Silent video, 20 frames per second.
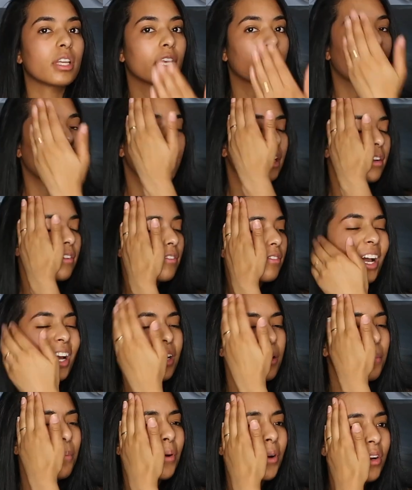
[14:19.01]
it kind
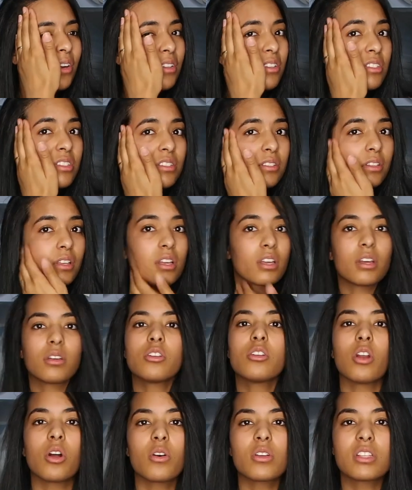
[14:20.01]
of burns.
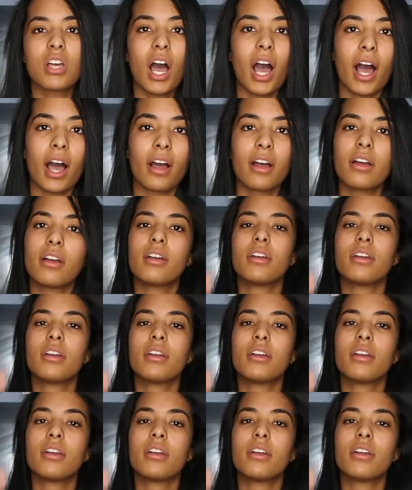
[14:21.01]
You know, it's hot.